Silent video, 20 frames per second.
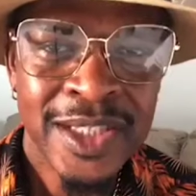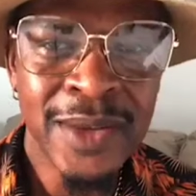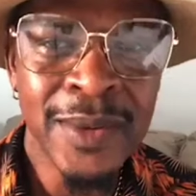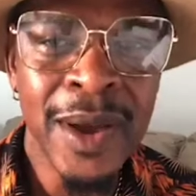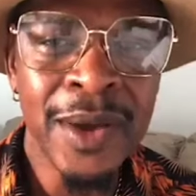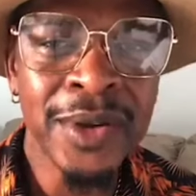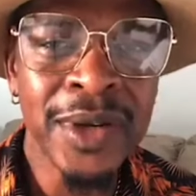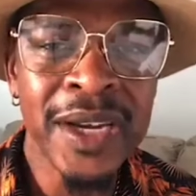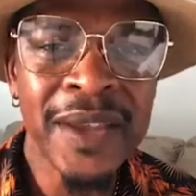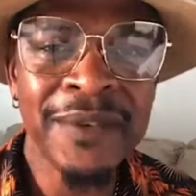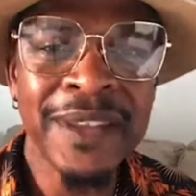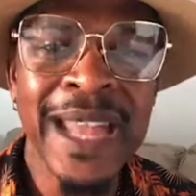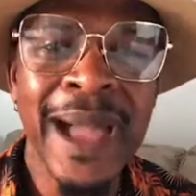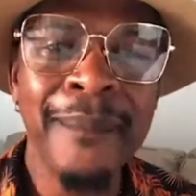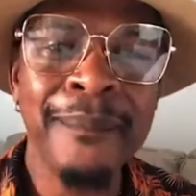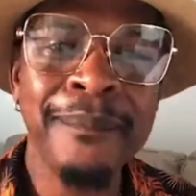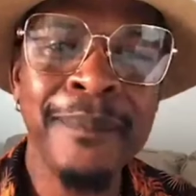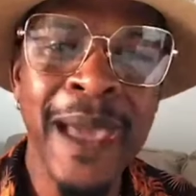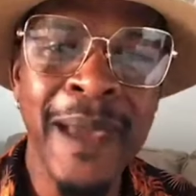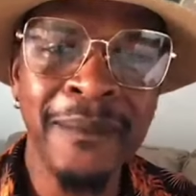Somehow when you live
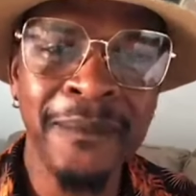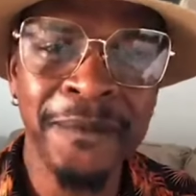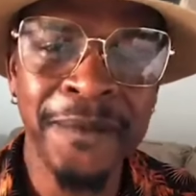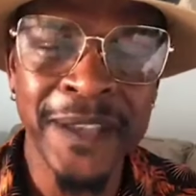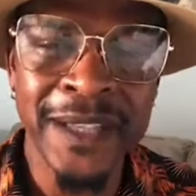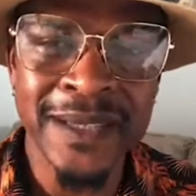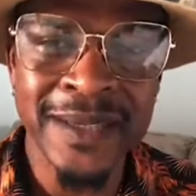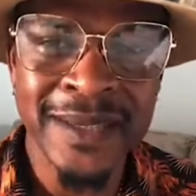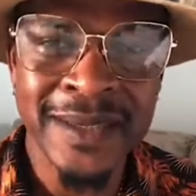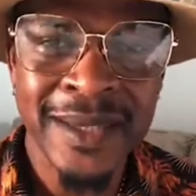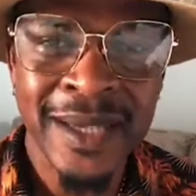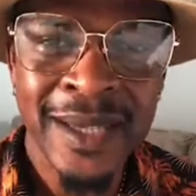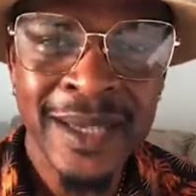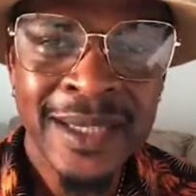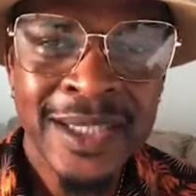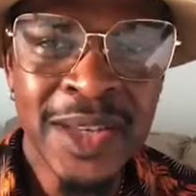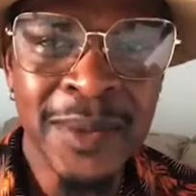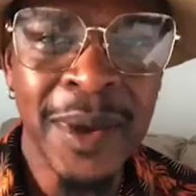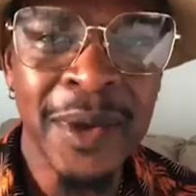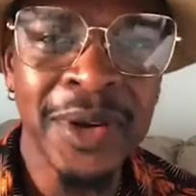in a Memphis,
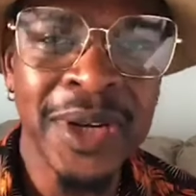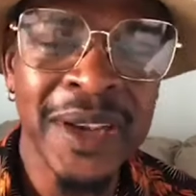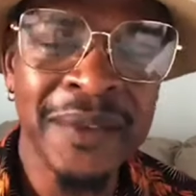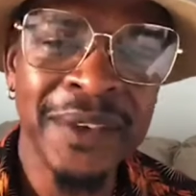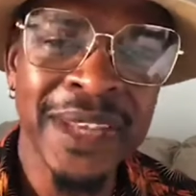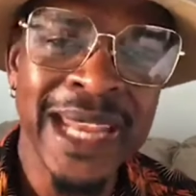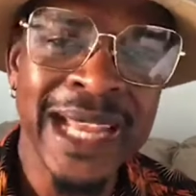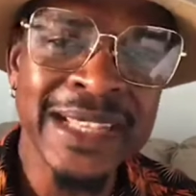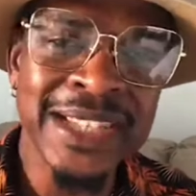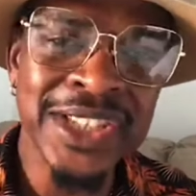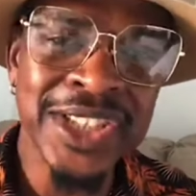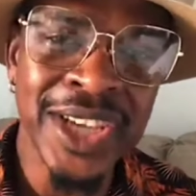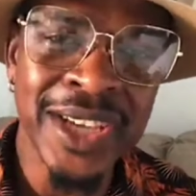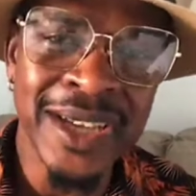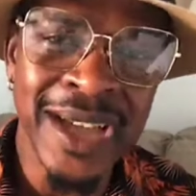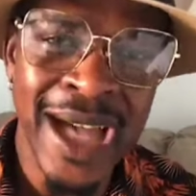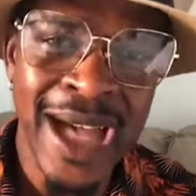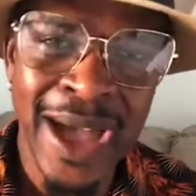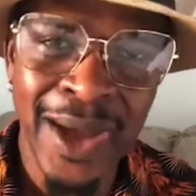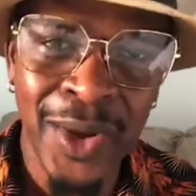somehow when you live in a
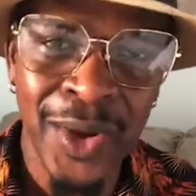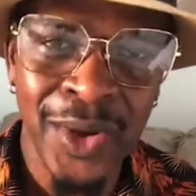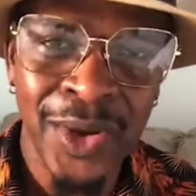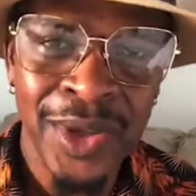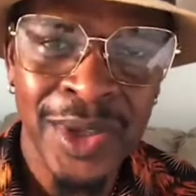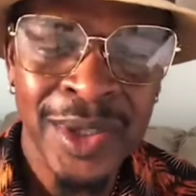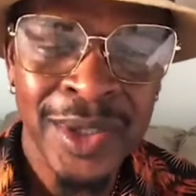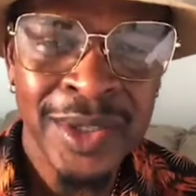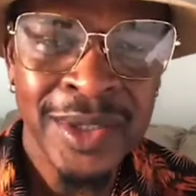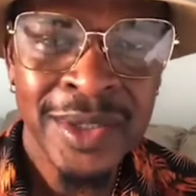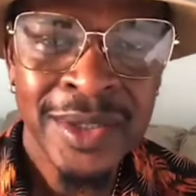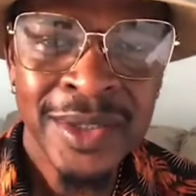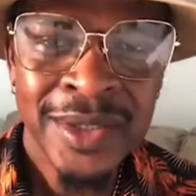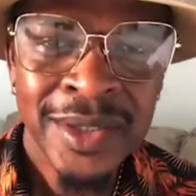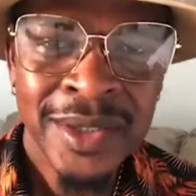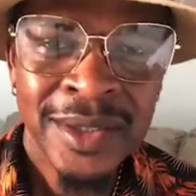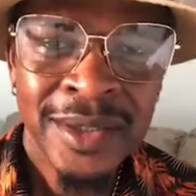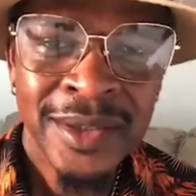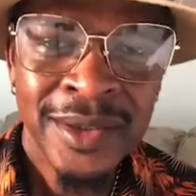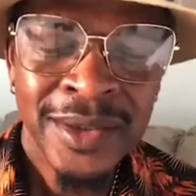Chicago,
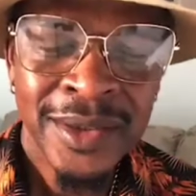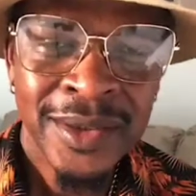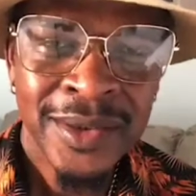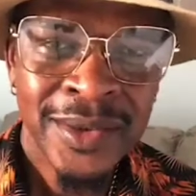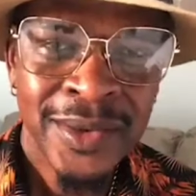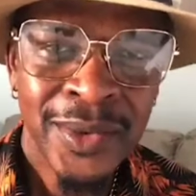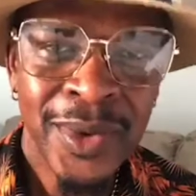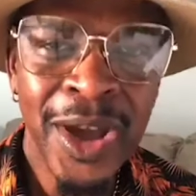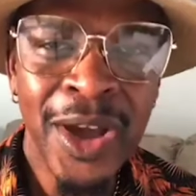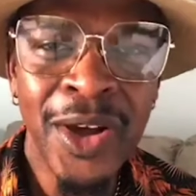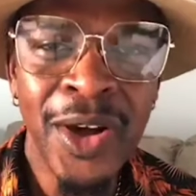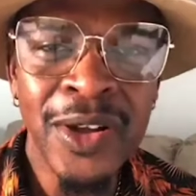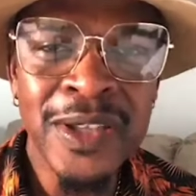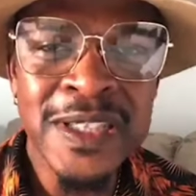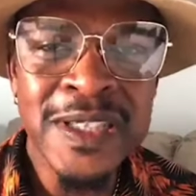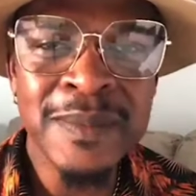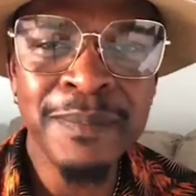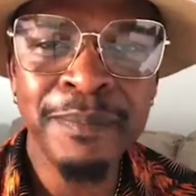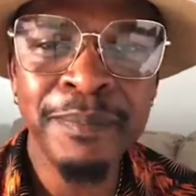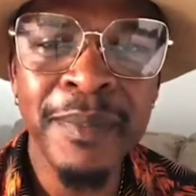where
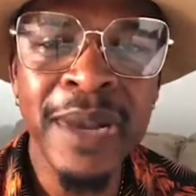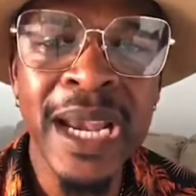guns